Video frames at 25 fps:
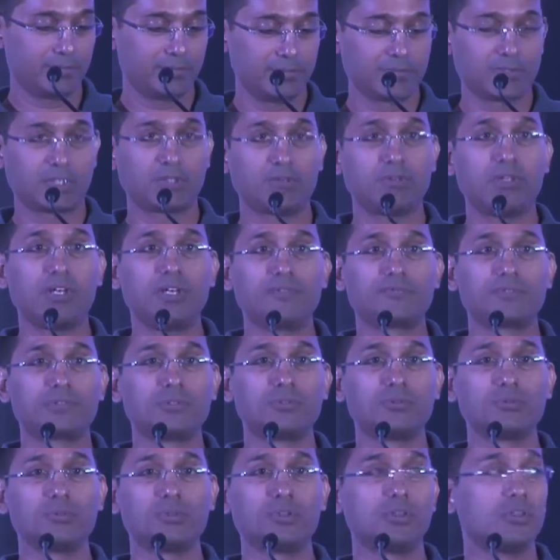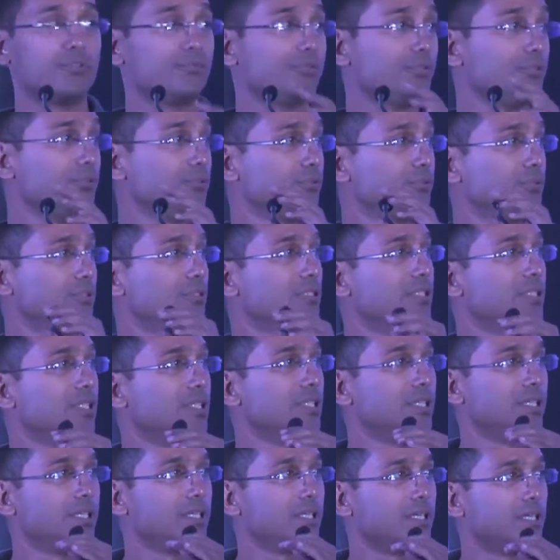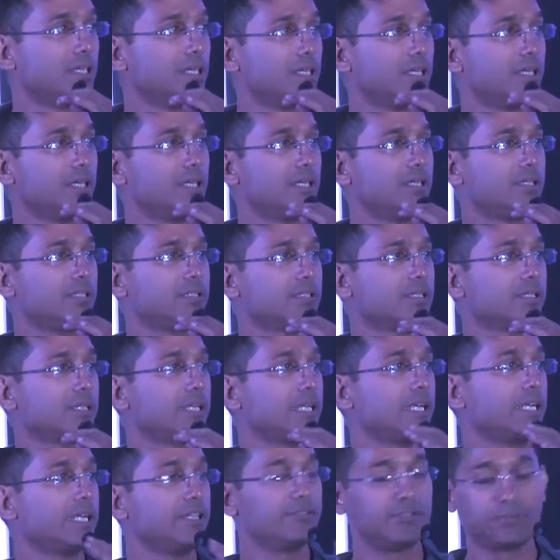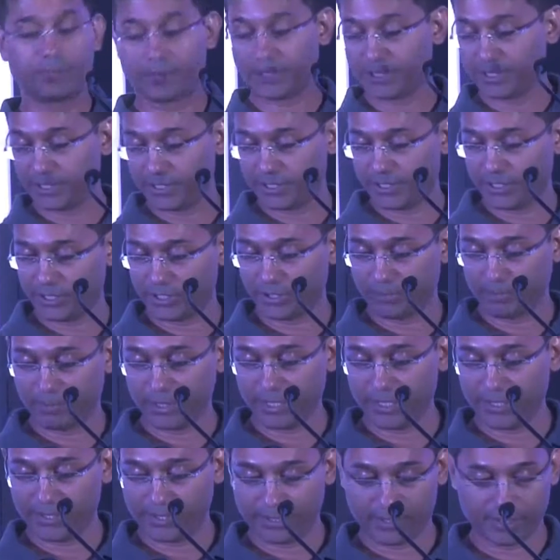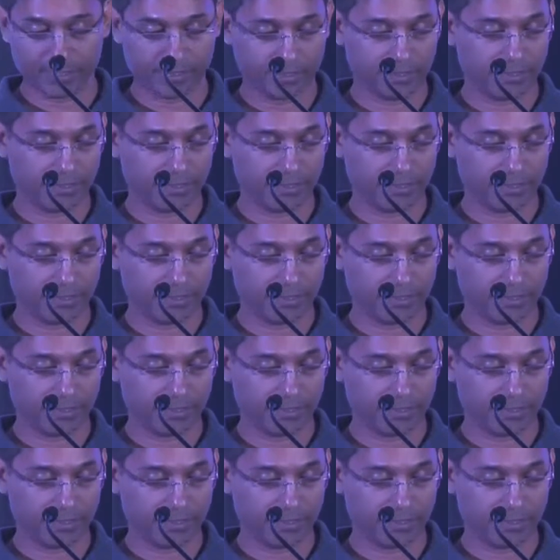Good afternoon, all of you. Can I have the presentation, please?